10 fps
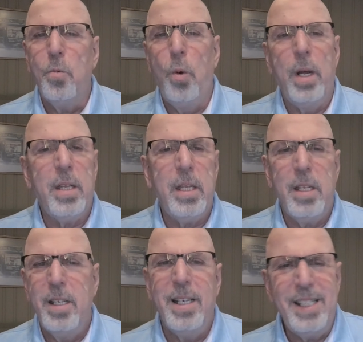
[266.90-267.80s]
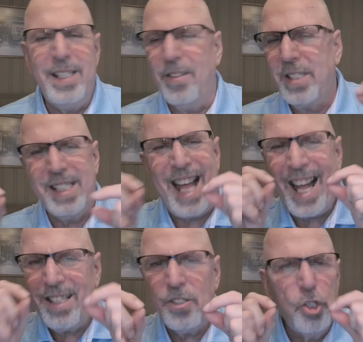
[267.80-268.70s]
with you know, it's
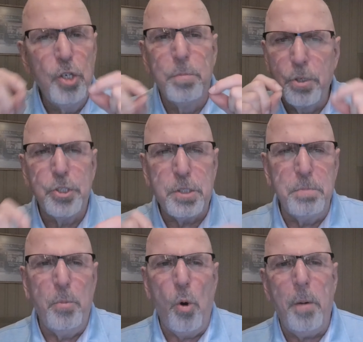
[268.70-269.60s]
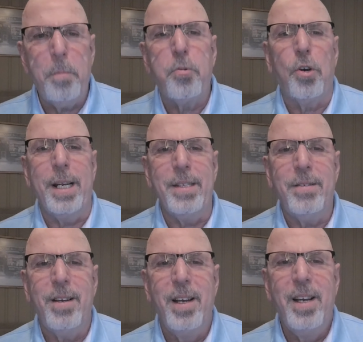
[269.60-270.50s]
not super small
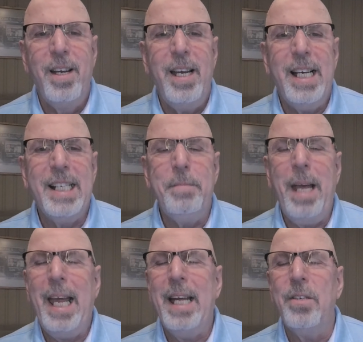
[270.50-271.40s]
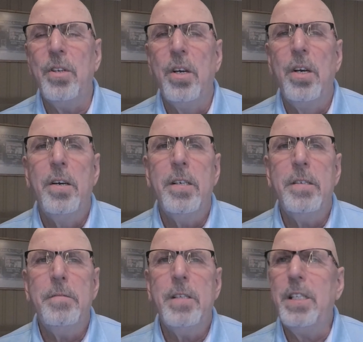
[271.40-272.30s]
print uh, and
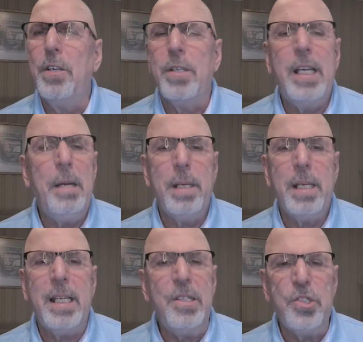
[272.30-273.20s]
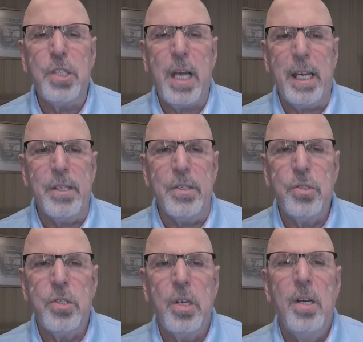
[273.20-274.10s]
you know, keep it
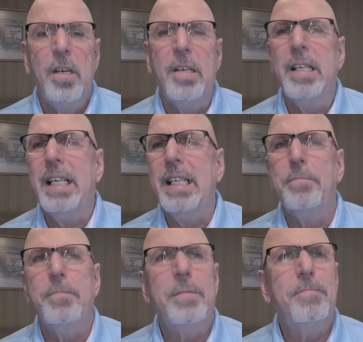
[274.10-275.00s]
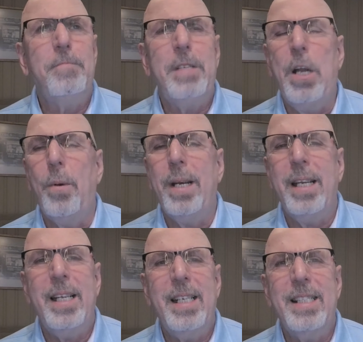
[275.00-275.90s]
concise. Um, you know, an,
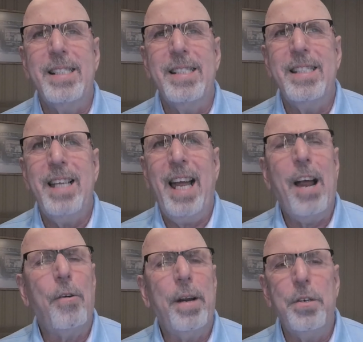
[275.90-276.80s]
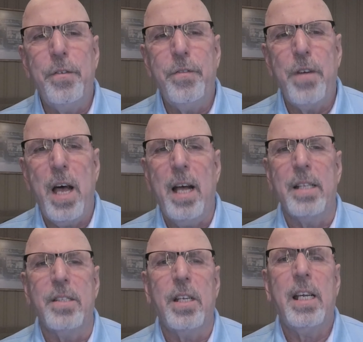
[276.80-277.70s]
an, uh, Arial font,
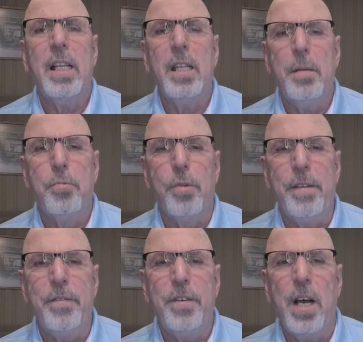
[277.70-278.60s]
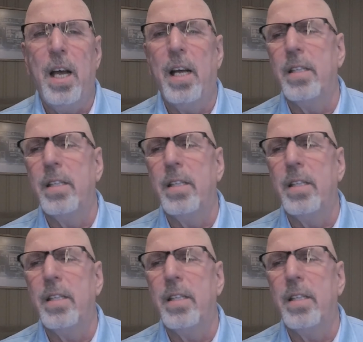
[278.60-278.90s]
a Calibri font,